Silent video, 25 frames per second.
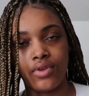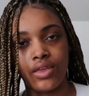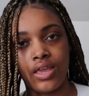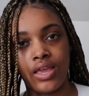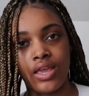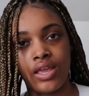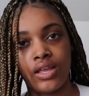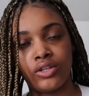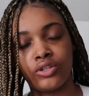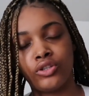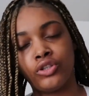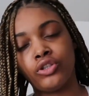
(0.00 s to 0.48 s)

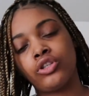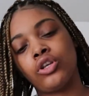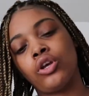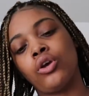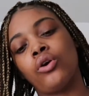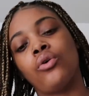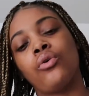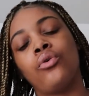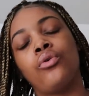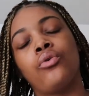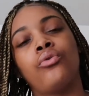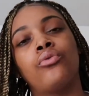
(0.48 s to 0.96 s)
And
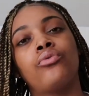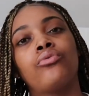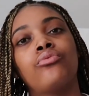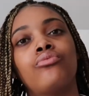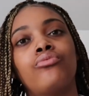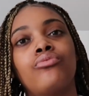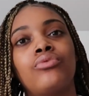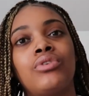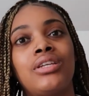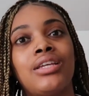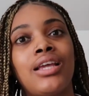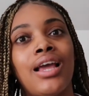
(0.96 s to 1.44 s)
so
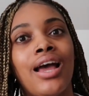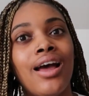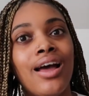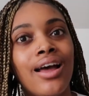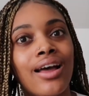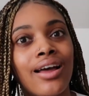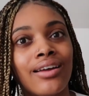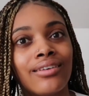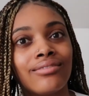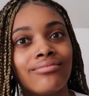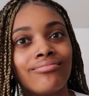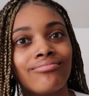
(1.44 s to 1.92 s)
yeah,
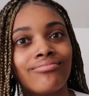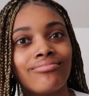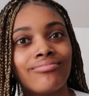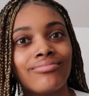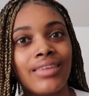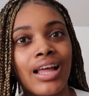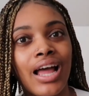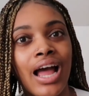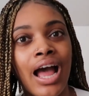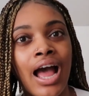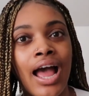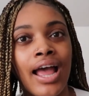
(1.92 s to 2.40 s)

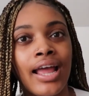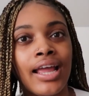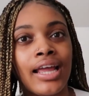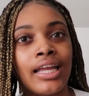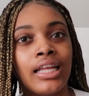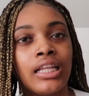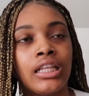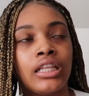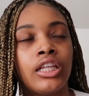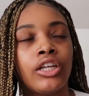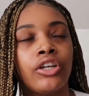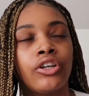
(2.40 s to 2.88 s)

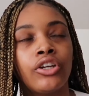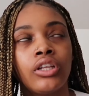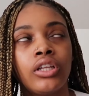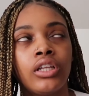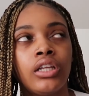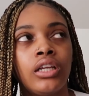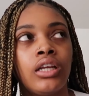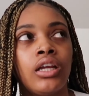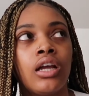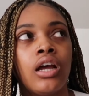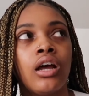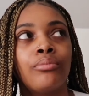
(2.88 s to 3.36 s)
I
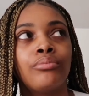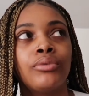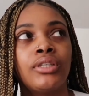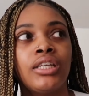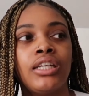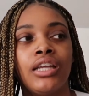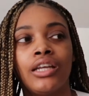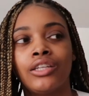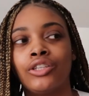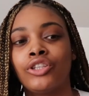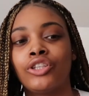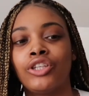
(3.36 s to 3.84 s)
literally, up to
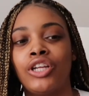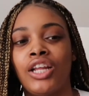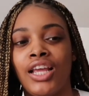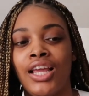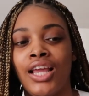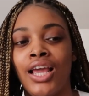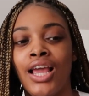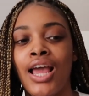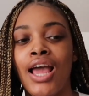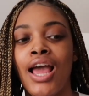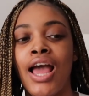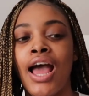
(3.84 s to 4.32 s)
yesterday,